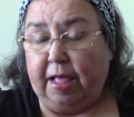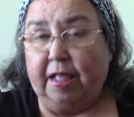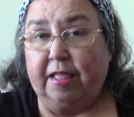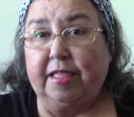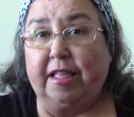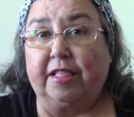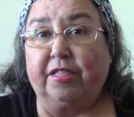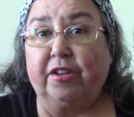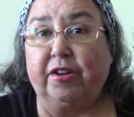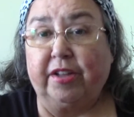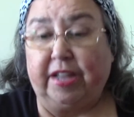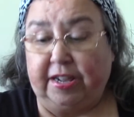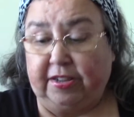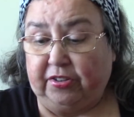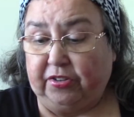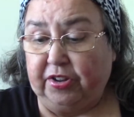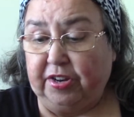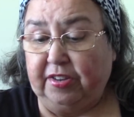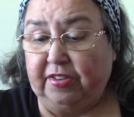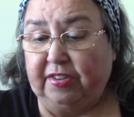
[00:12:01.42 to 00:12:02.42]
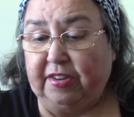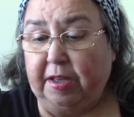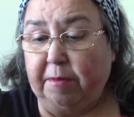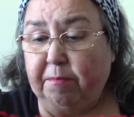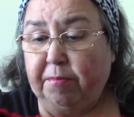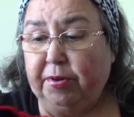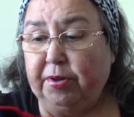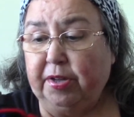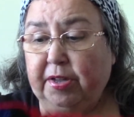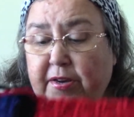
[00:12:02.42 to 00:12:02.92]
that it's going to stay
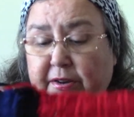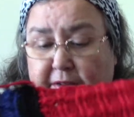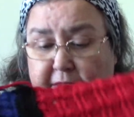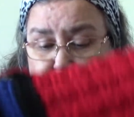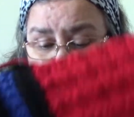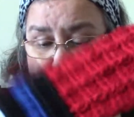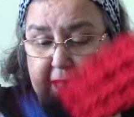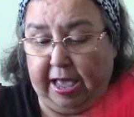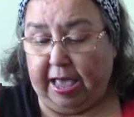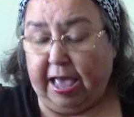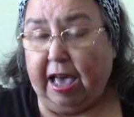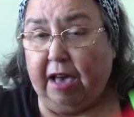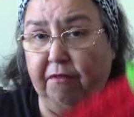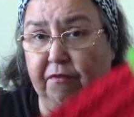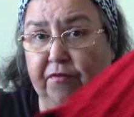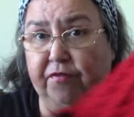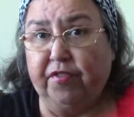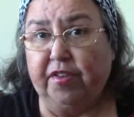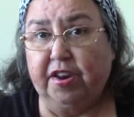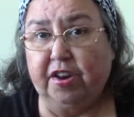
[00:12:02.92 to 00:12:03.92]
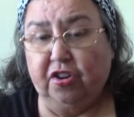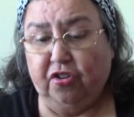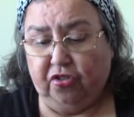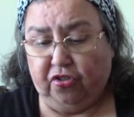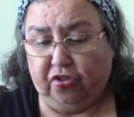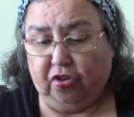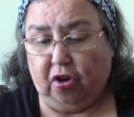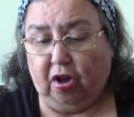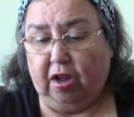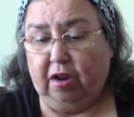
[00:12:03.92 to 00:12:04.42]
put. I have
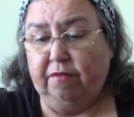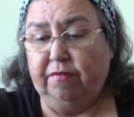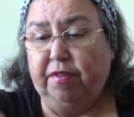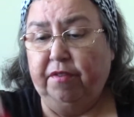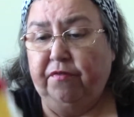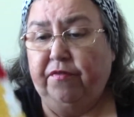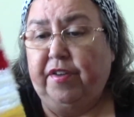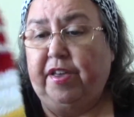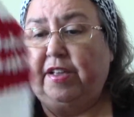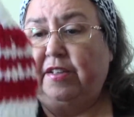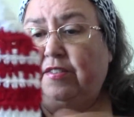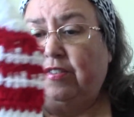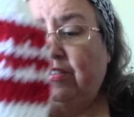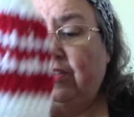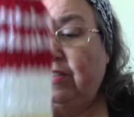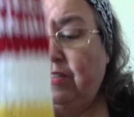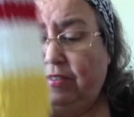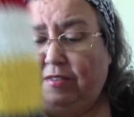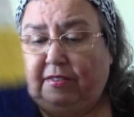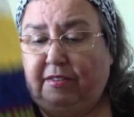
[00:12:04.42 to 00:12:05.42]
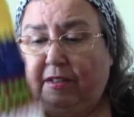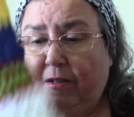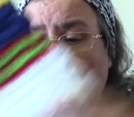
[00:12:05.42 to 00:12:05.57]
finished all of the faces.